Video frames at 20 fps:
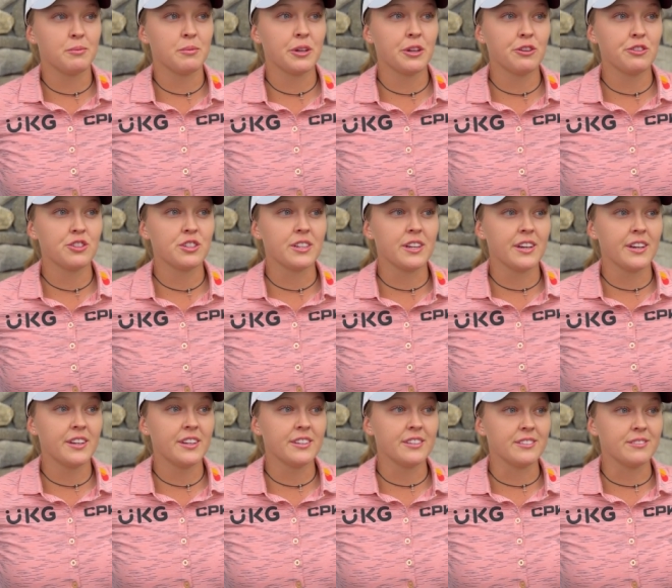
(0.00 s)
later
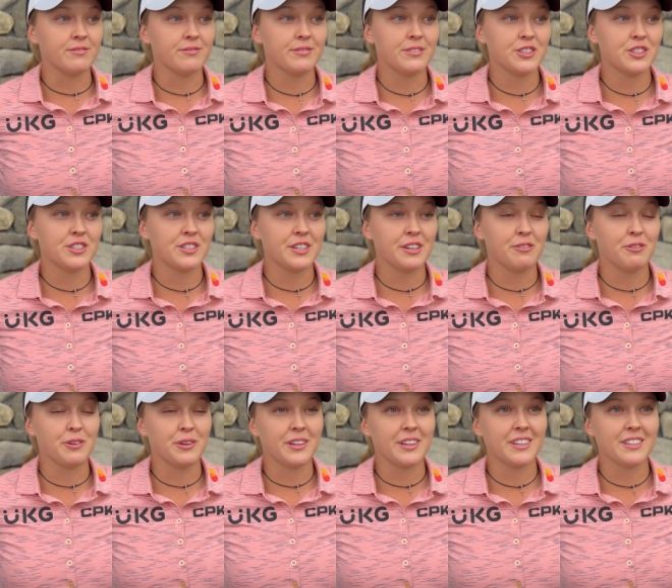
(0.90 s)
tonight and just see if
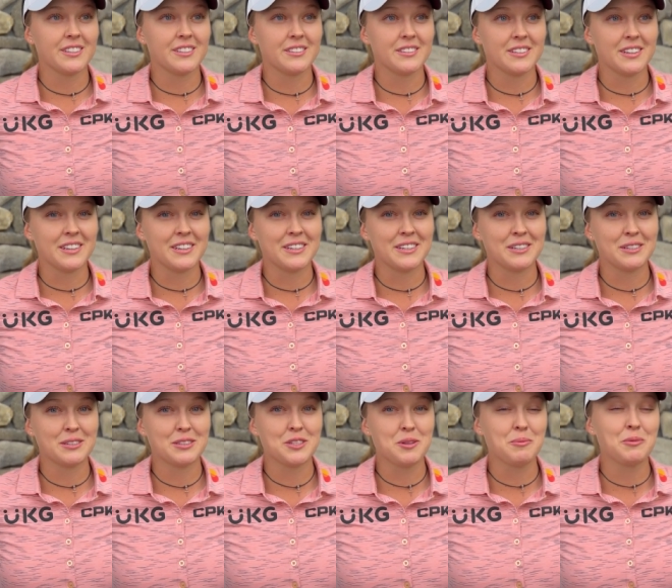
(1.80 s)
we can get uh,
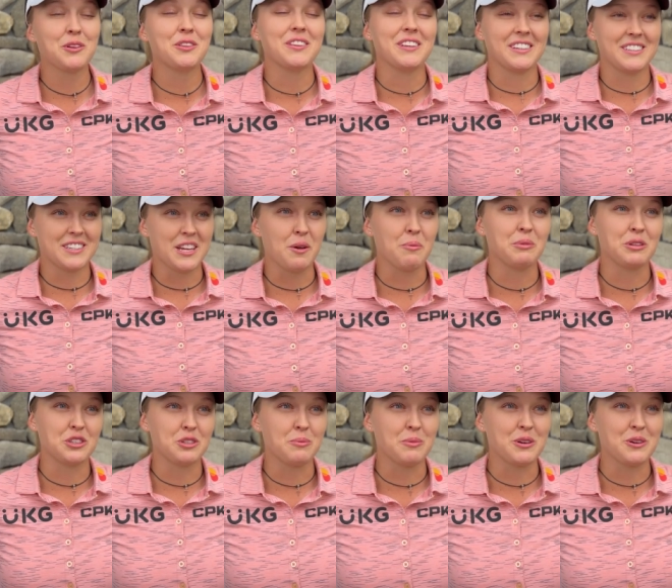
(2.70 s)
some good things to happen
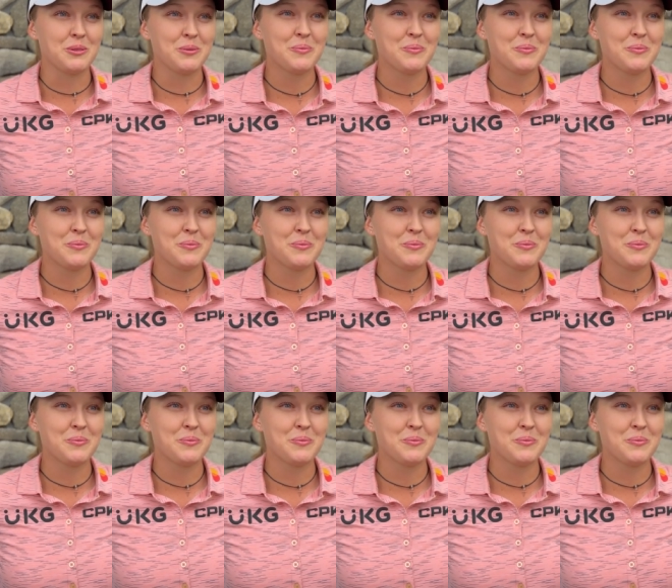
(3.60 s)
tomorrow.